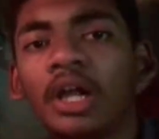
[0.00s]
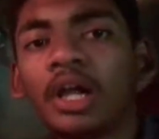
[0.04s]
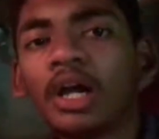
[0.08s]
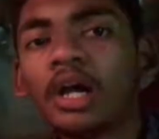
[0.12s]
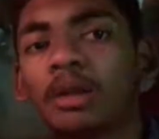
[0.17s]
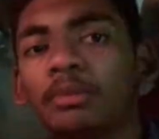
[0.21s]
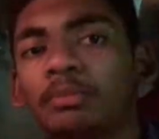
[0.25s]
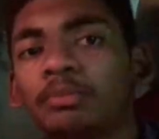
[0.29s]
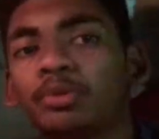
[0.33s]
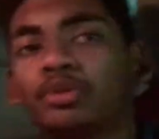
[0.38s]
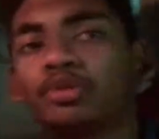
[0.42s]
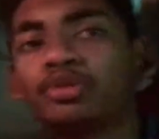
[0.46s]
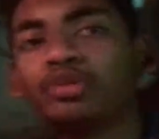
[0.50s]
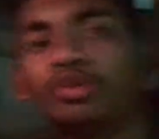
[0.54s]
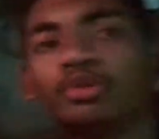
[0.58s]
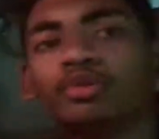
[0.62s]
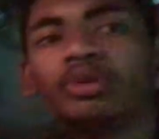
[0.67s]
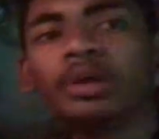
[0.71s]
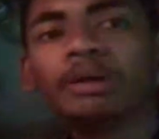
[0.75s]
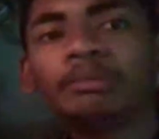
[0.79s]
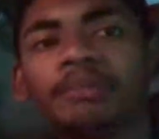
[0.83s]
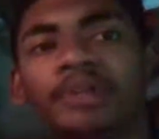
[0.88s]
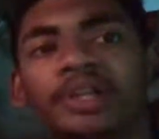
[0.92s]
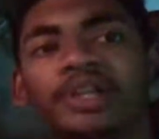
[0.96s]
I'll post new
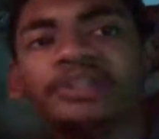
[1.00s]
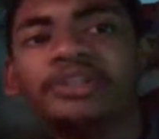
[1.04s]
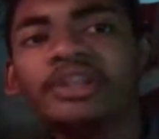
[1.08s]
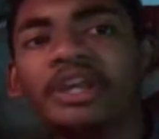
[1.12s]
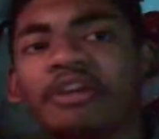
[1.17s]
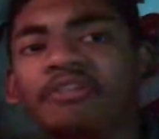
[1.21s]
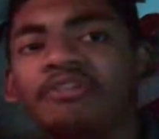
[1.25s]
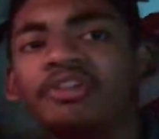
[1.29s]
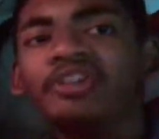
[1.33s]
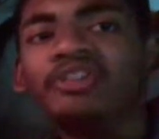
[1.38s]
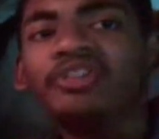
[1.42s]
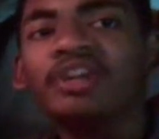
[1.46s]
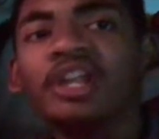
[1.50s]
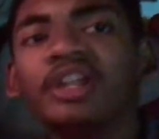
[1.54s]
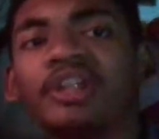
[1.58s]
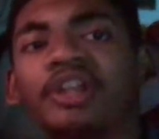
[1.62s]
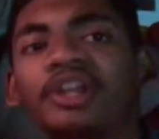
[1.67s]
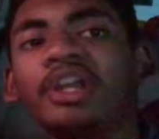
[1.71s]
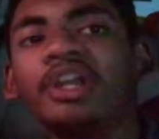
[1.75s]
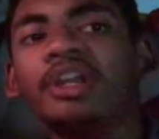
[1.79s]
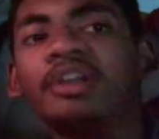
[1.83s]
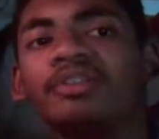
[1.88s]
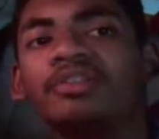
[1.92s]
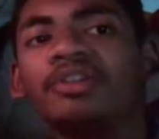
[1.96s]
updates every
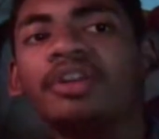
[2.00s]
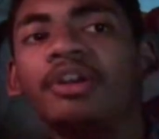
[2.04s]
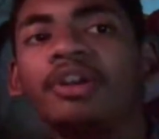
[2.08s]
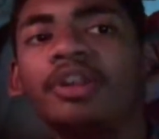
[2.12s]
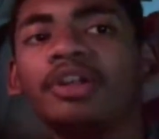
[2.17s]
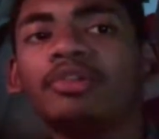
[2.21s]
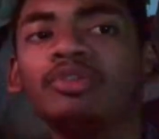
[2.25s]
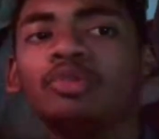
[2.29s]
Saturday and Sunday.